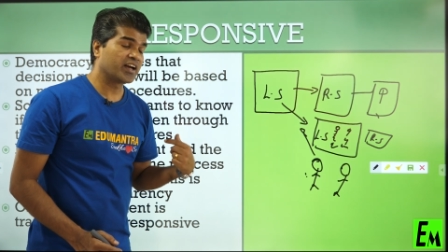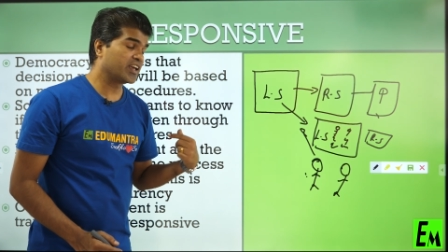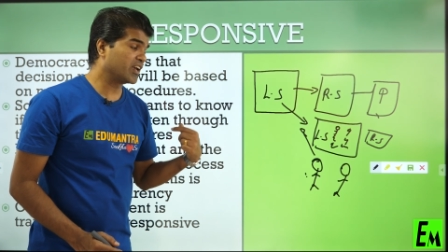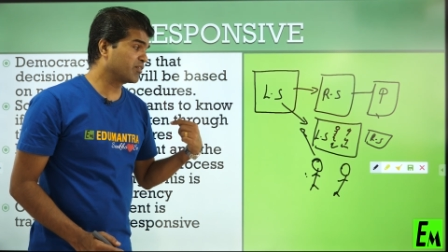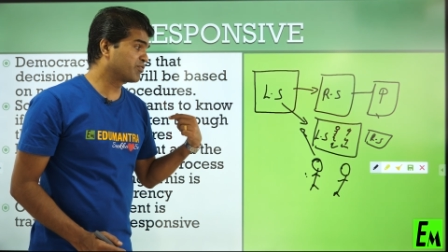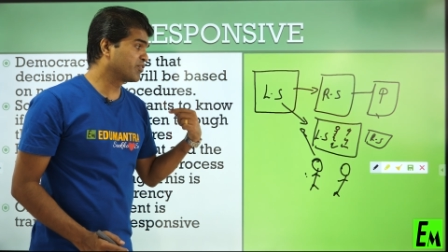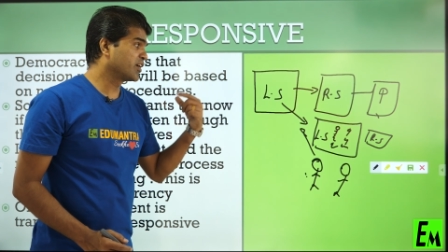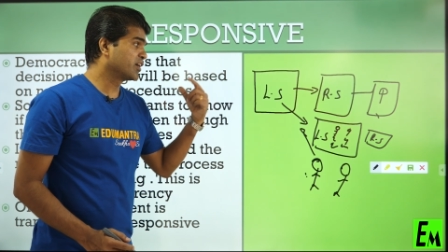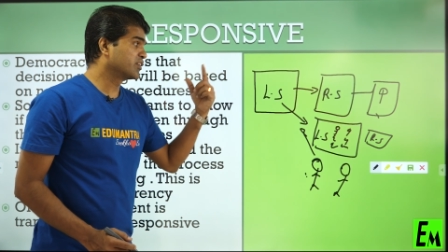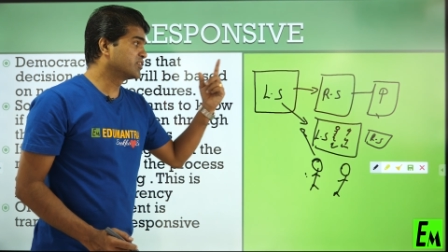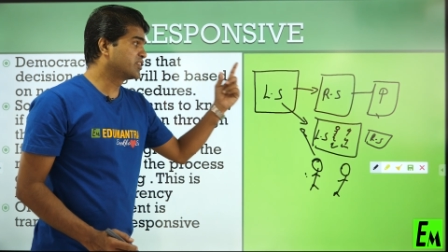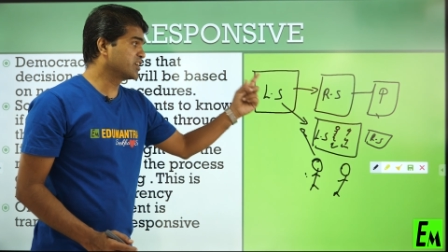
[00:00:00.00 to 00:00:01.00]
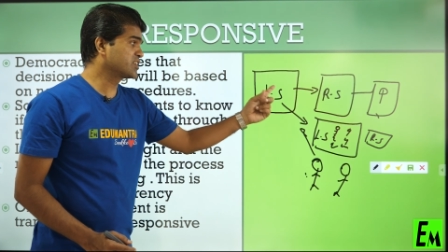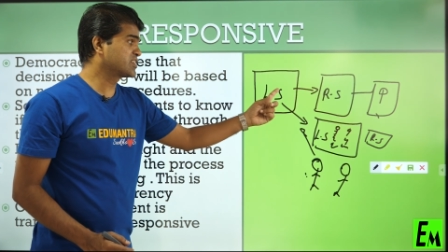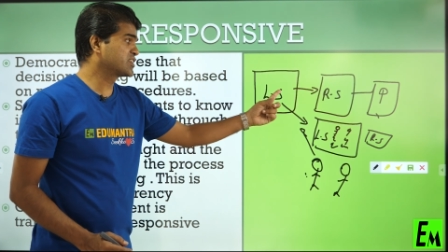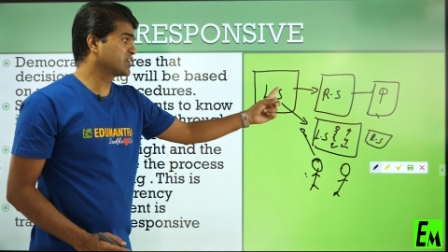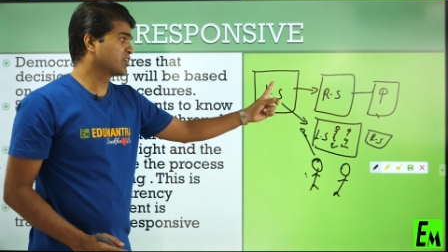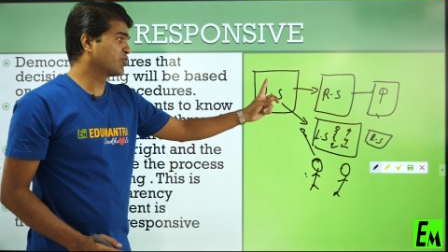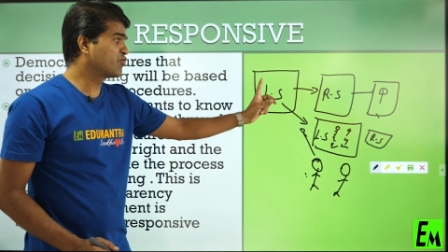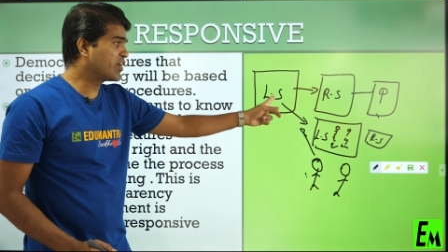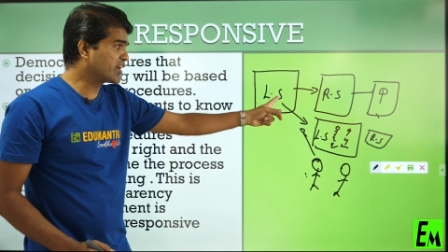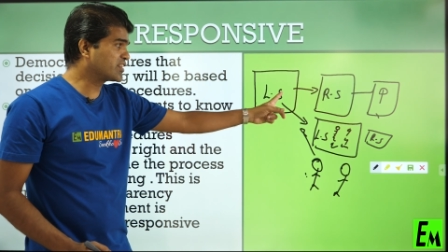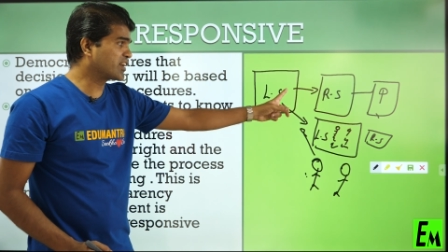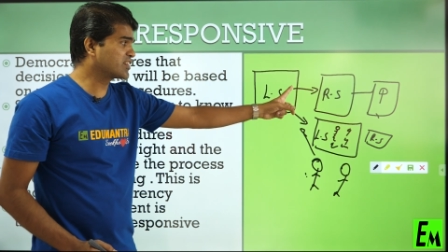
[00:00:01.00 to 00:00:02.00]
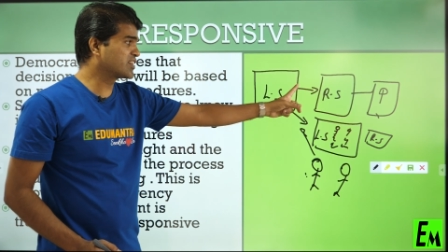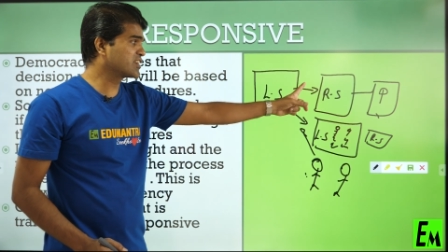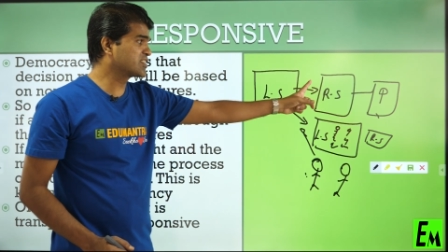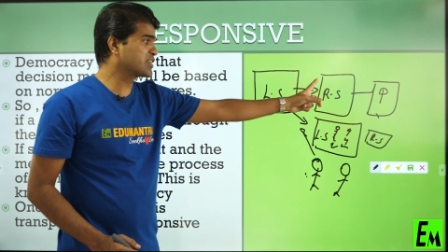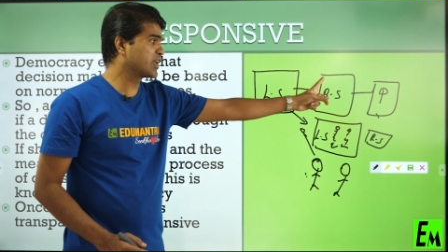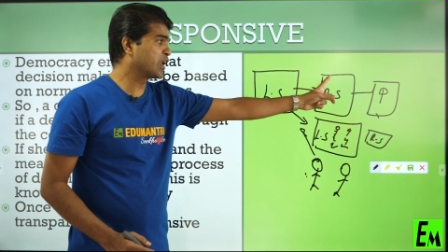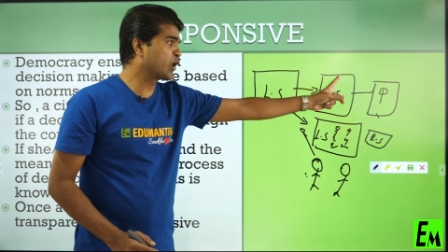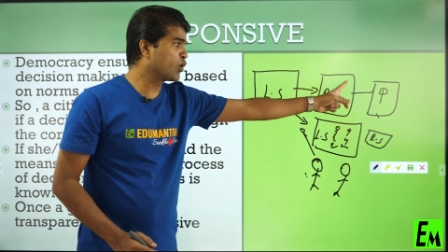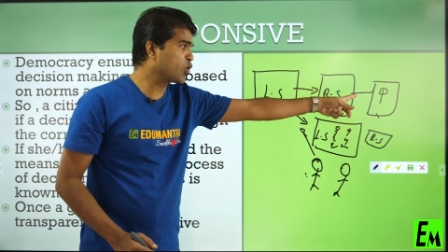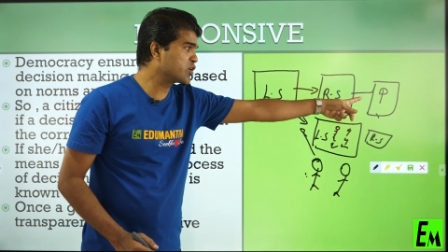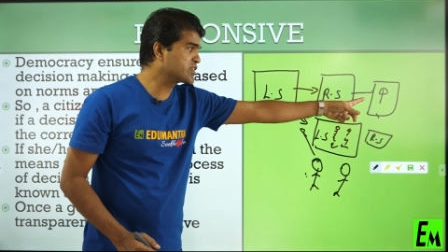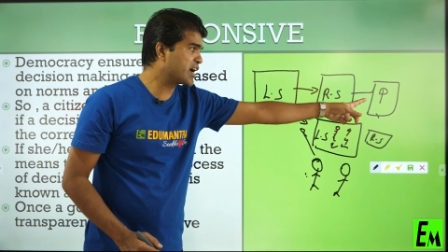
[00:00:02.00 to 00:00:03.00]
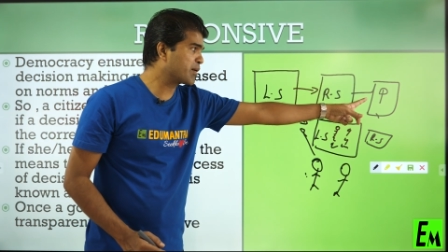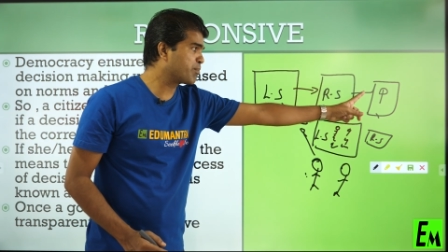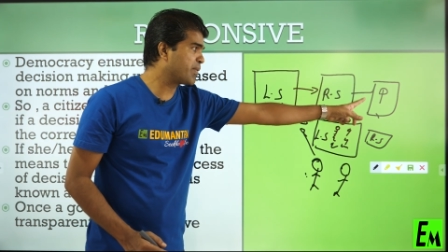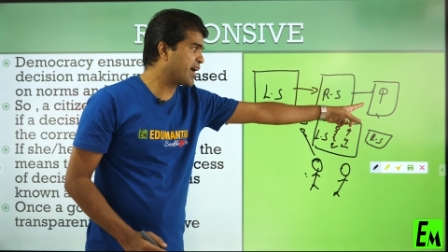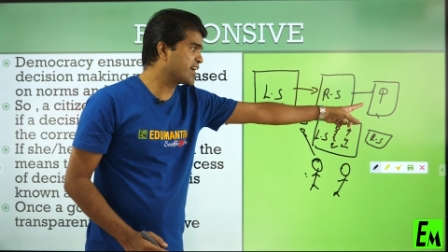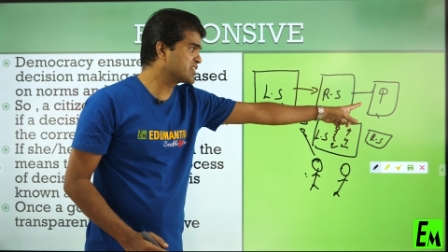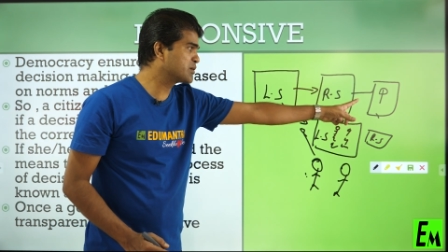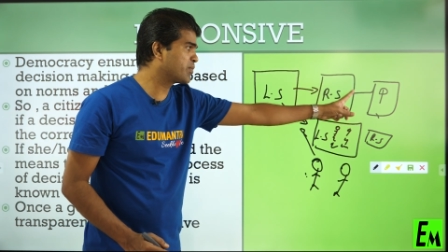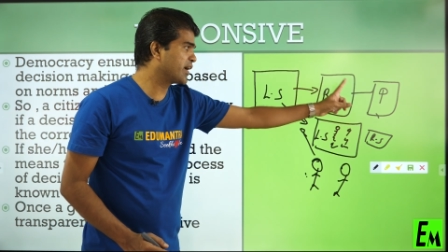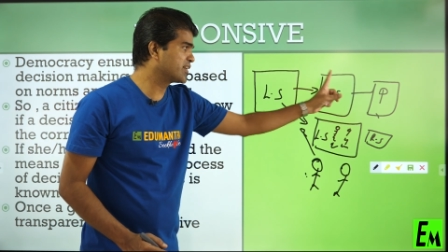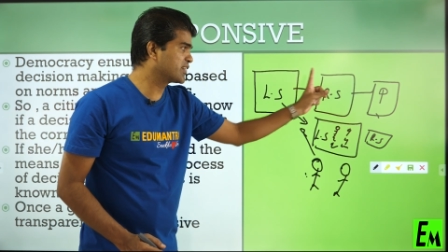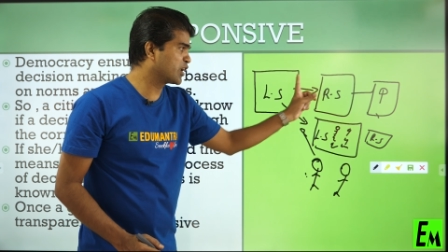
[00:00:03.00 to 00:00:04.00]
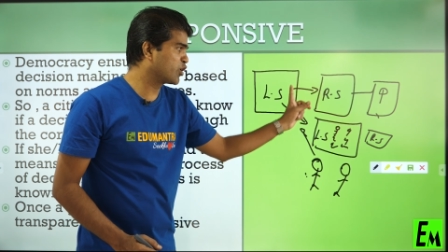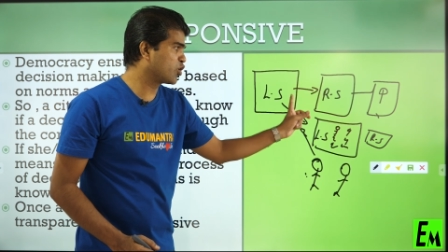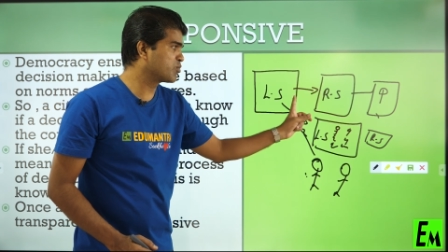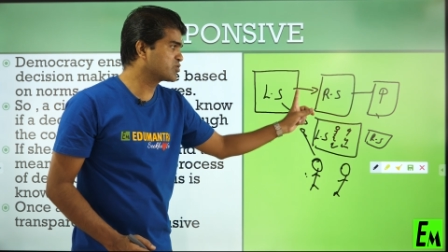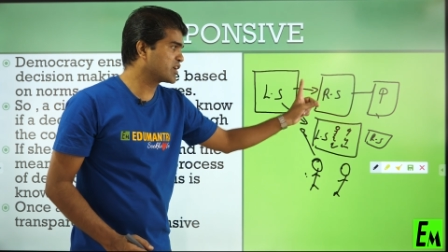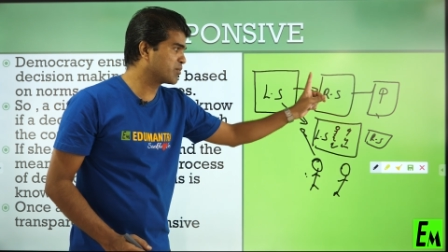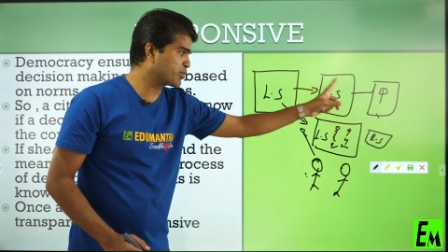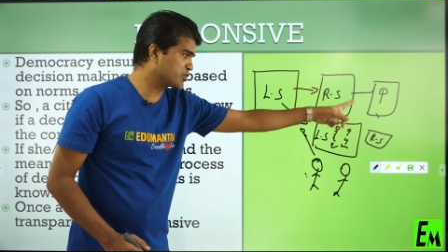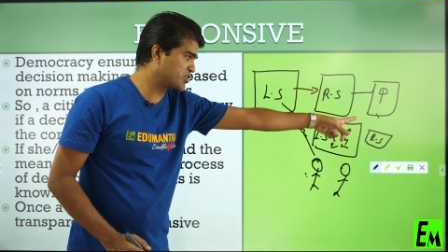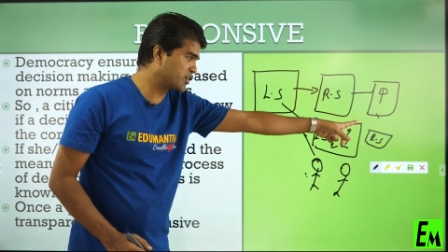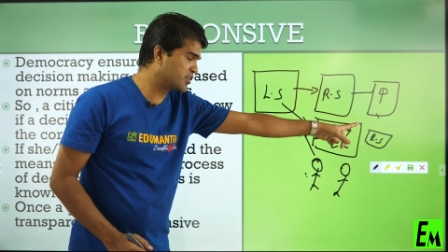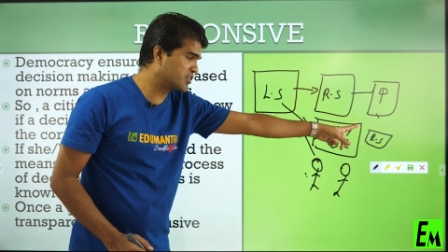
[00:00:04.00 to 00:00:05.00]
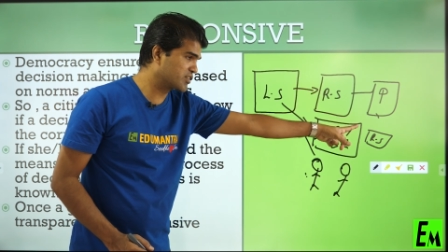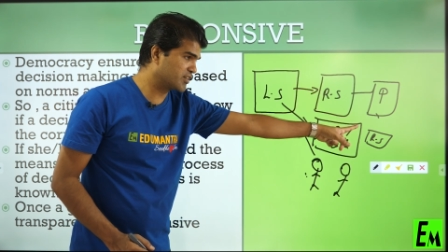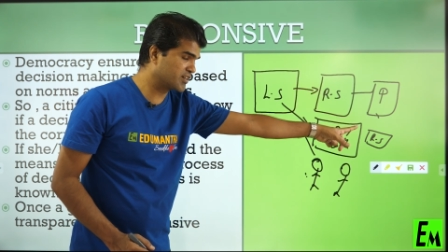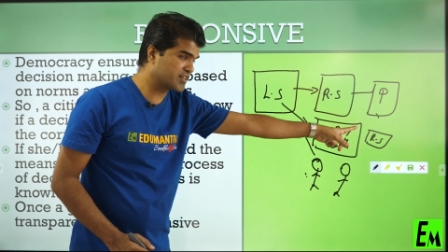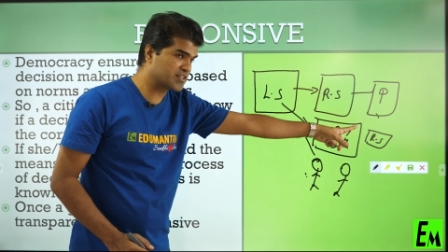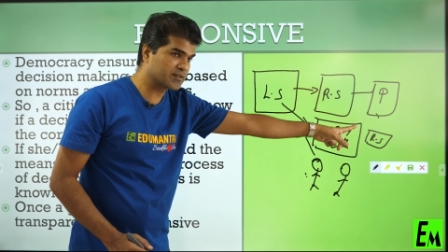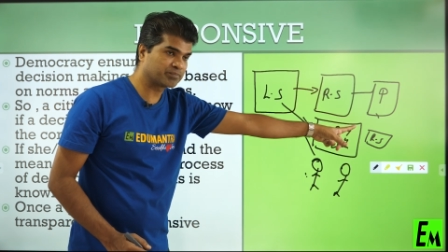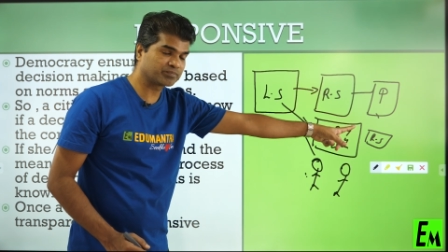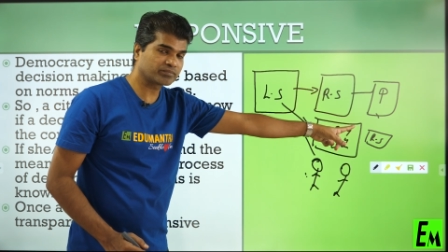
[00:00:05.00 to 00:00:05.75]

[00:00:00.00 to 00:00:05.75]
if this, whether these laws are passed by the norms and procedures,